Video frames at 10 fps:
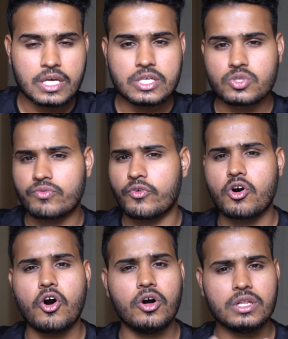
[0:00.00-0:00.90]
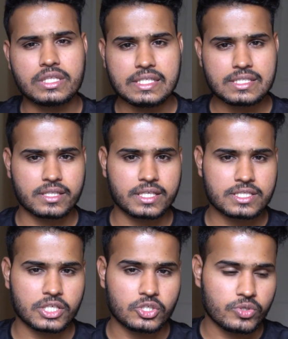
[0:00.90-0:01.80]
So for all these
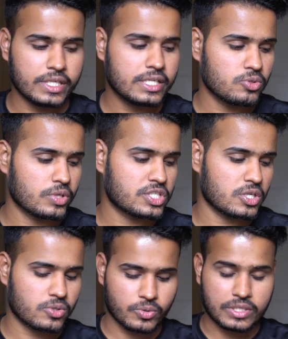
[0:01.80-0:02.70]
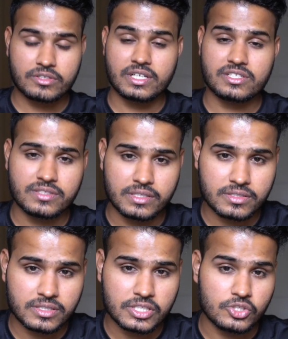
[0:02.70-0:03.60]
things, you need to reach out to international
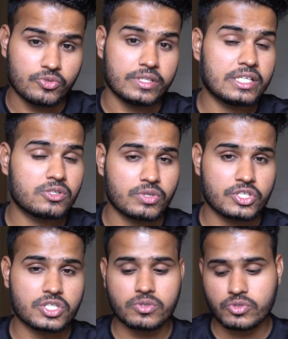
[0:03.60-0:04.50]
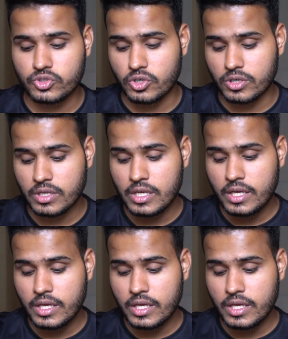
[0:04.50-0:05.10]
center, you need to reach out to your